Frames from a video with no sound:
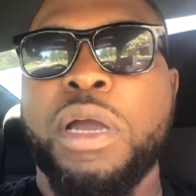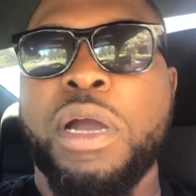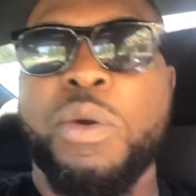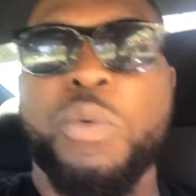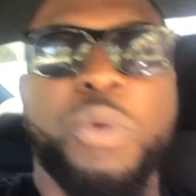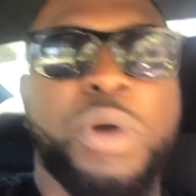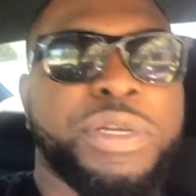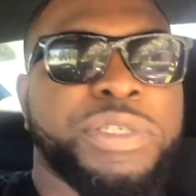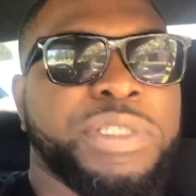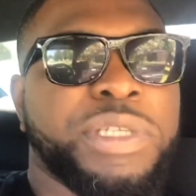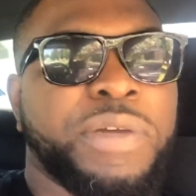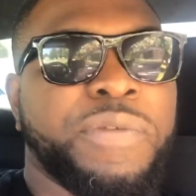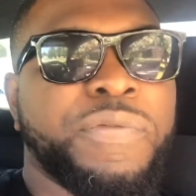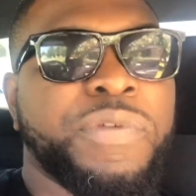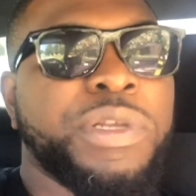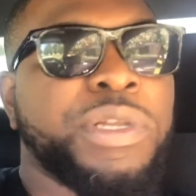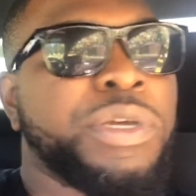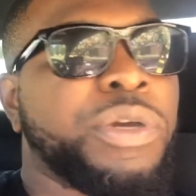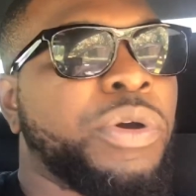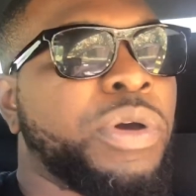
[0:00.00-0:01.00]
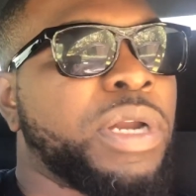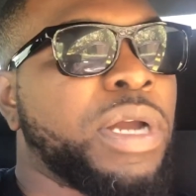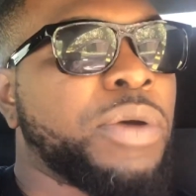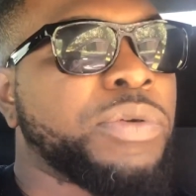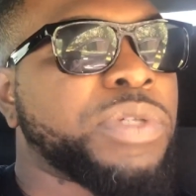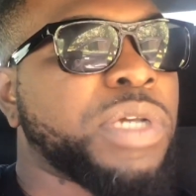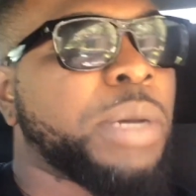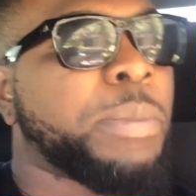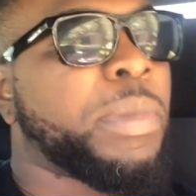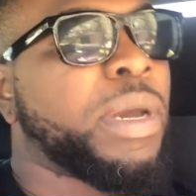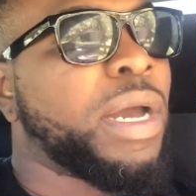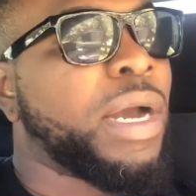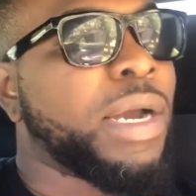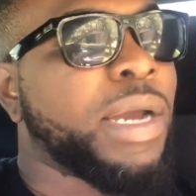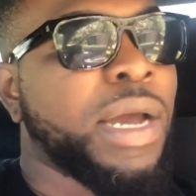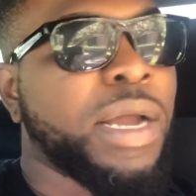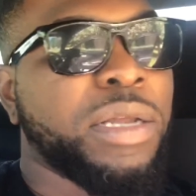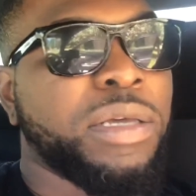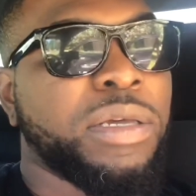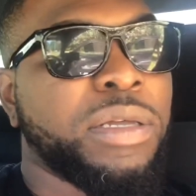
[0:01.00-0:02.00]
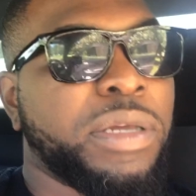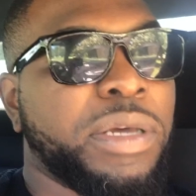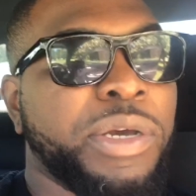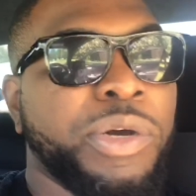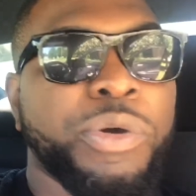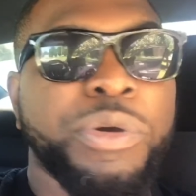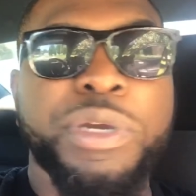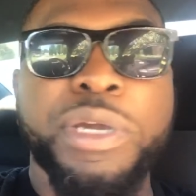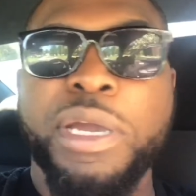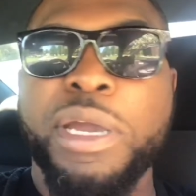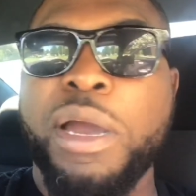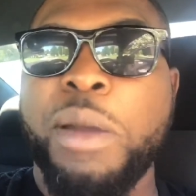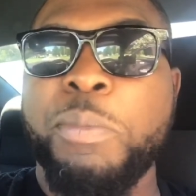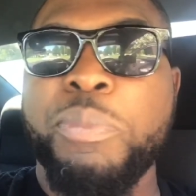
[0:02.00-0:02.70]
I watched that video and I was like, man, I got to get a Hellcat.